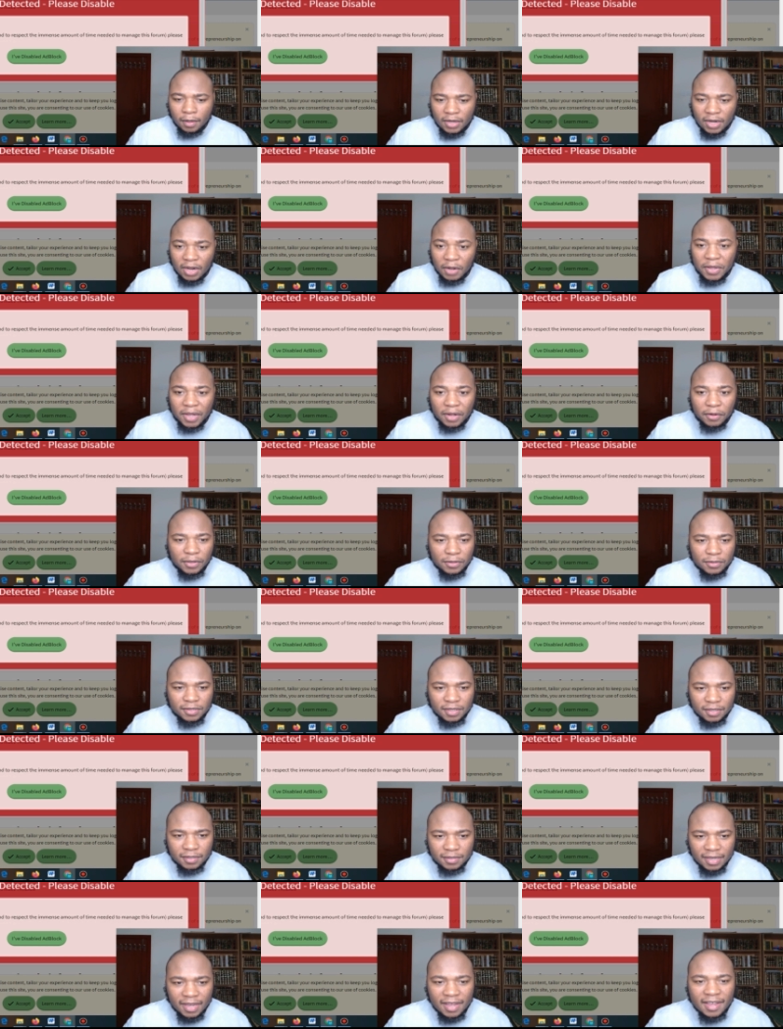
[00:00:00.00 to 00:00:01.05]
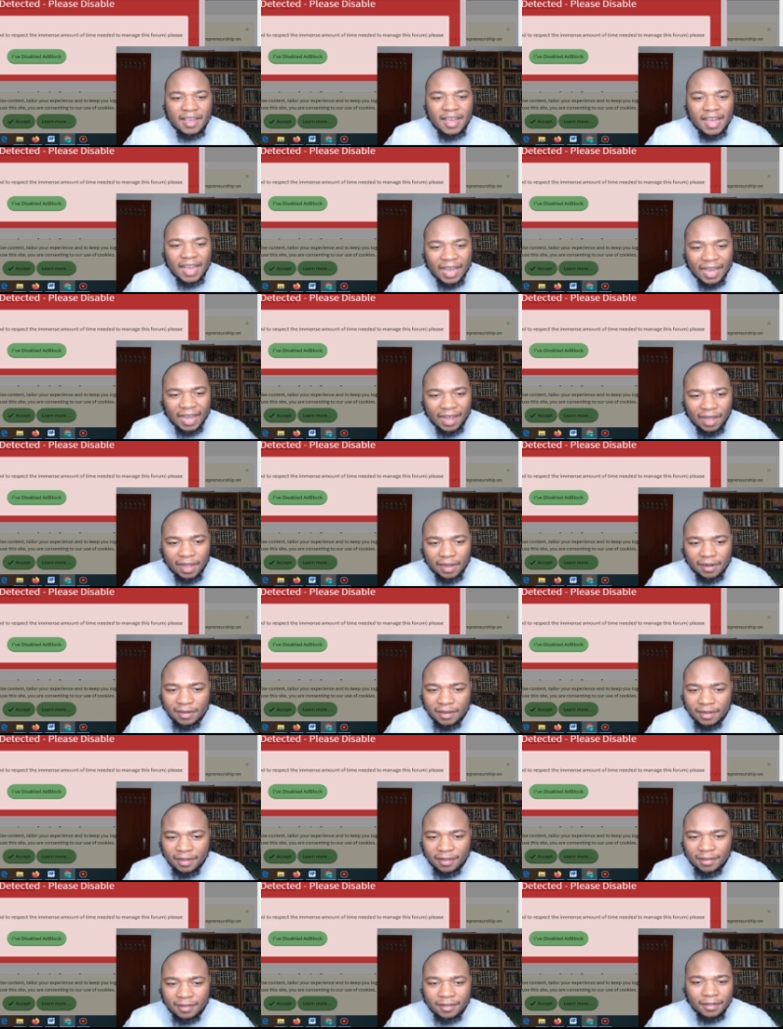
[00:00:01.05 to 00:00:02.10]
now here you see add
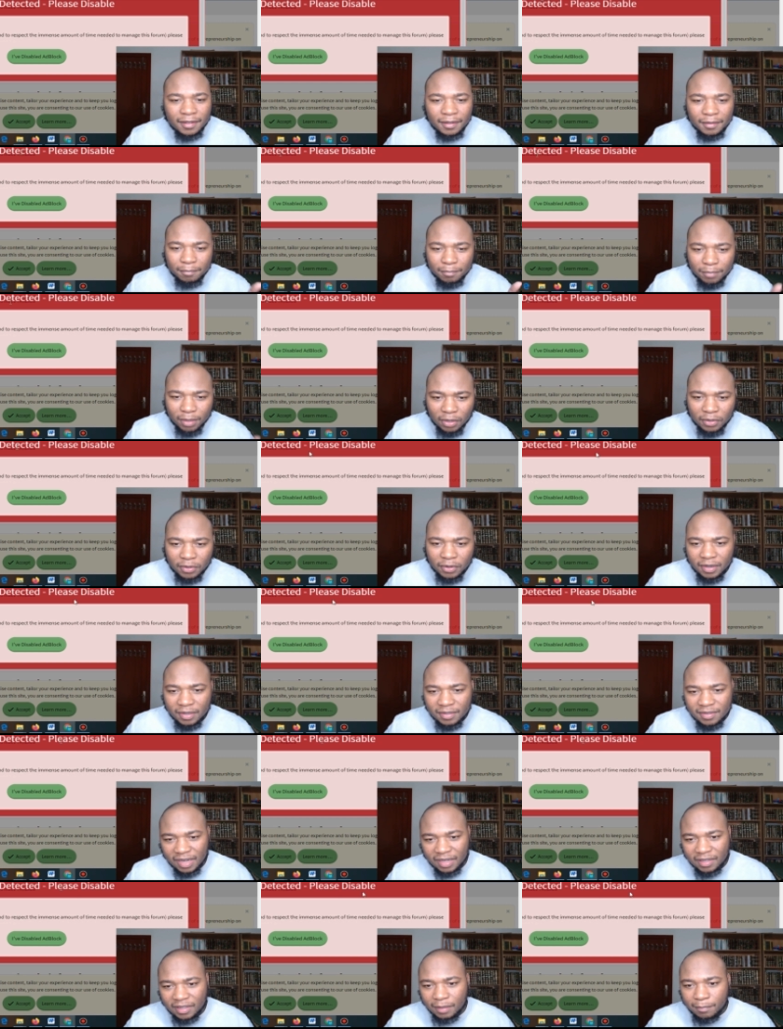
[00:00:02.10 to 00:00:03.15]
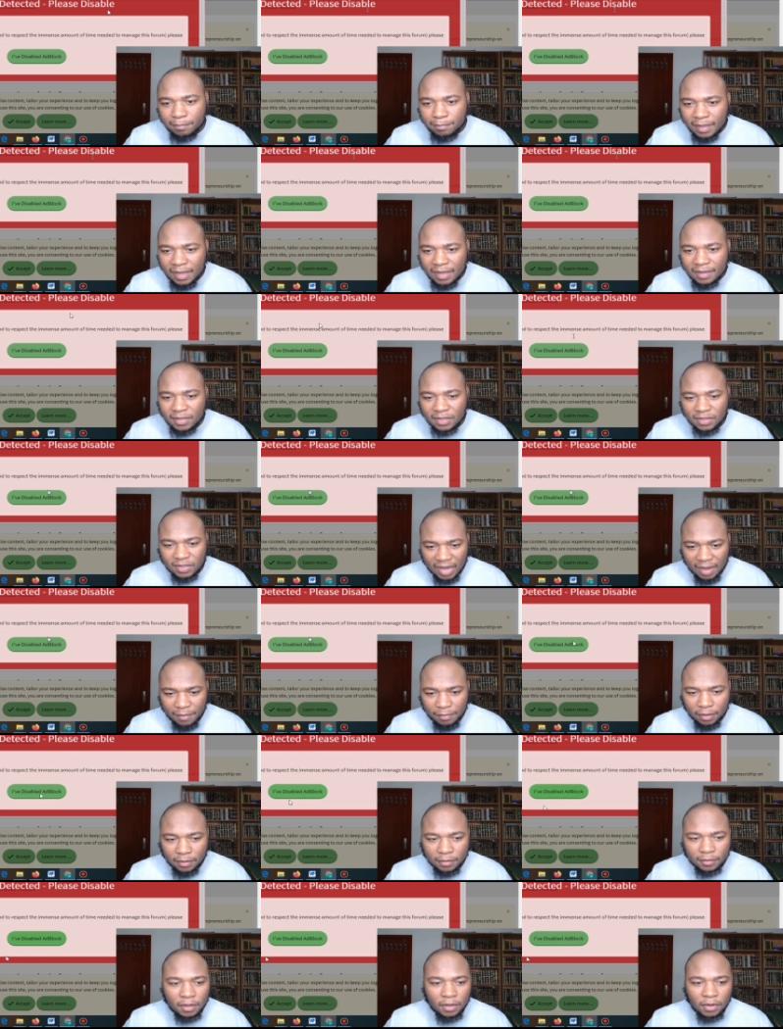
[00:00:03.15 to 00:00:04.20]
blocker detected, please
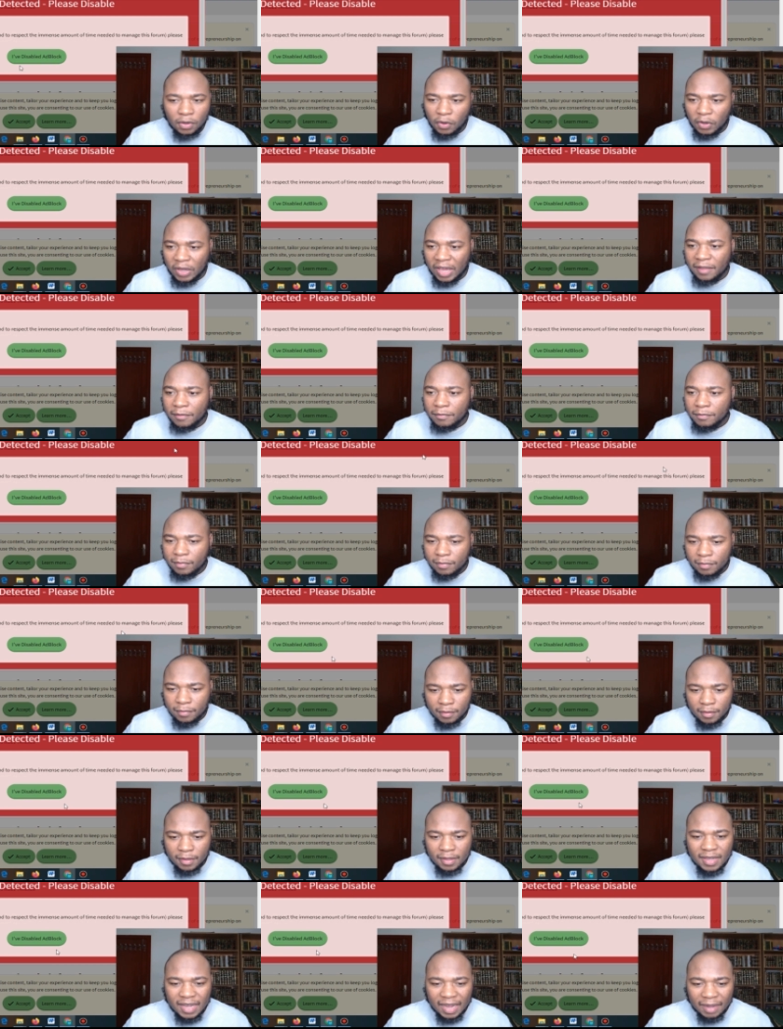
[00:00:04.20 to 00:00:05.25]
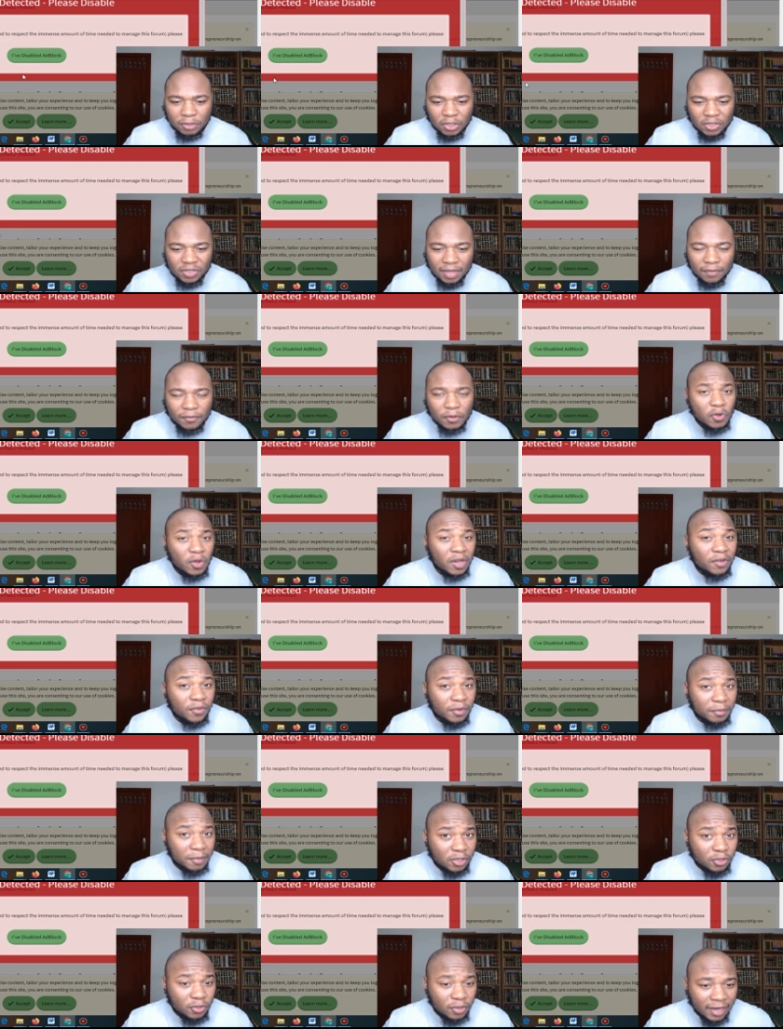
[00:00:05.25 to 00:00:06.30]
disable. Okay, I'm just giving you
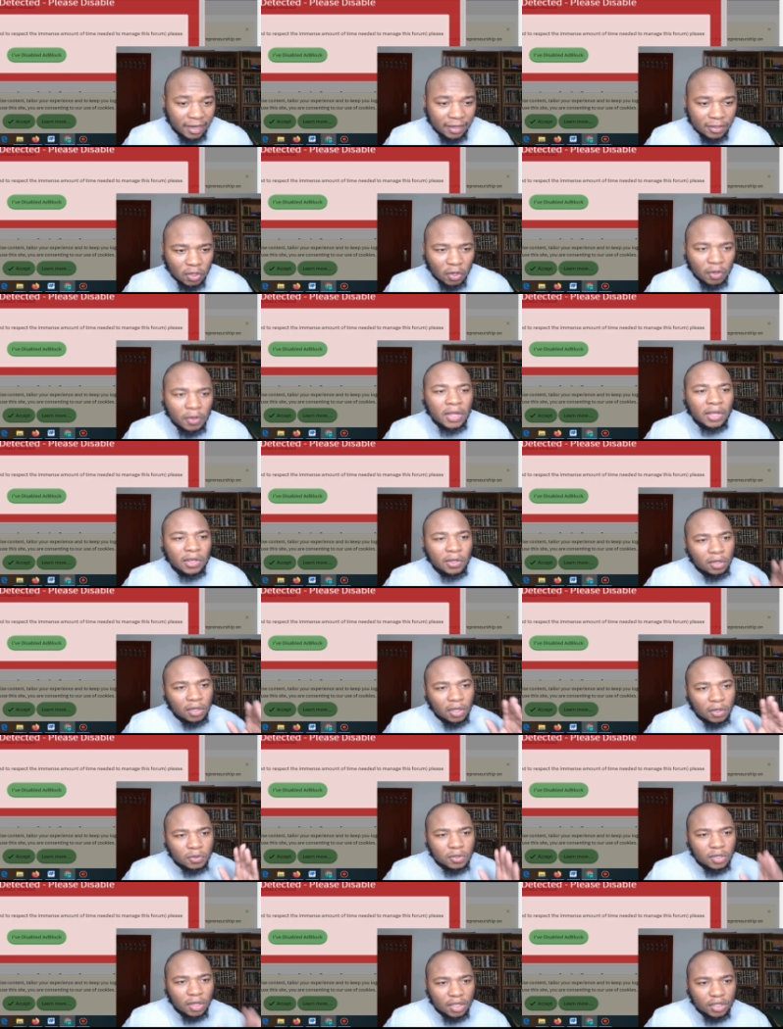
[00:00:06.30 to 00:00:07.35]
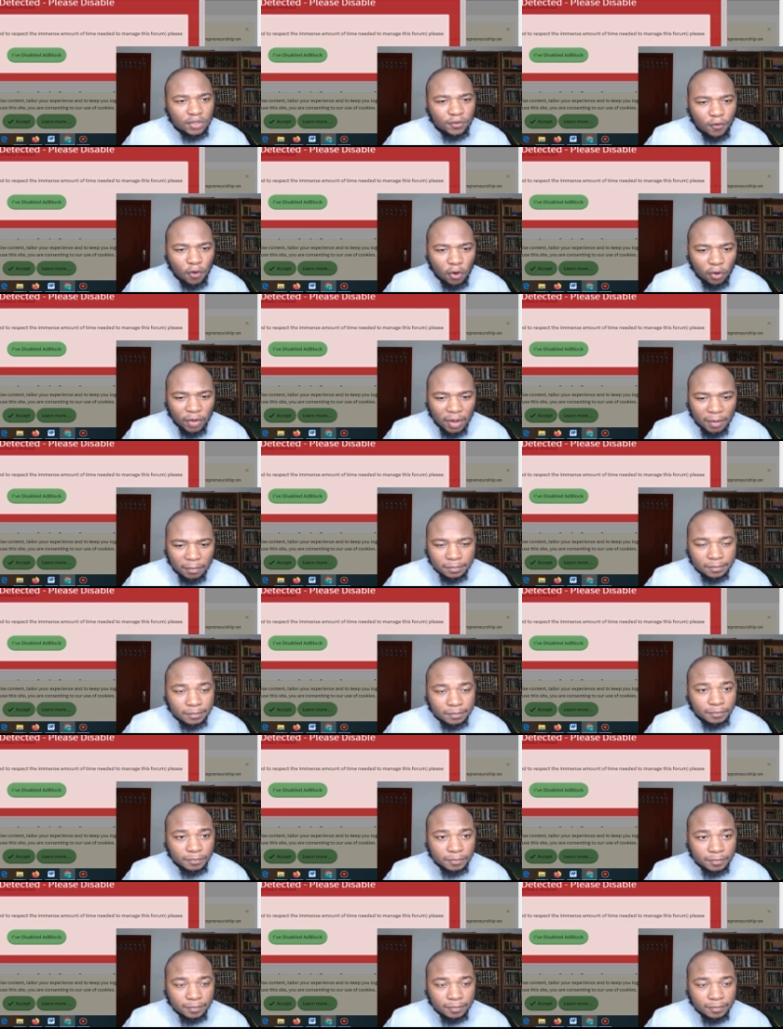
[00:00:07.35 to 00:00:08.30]
information, guys. So you'll go to this forum,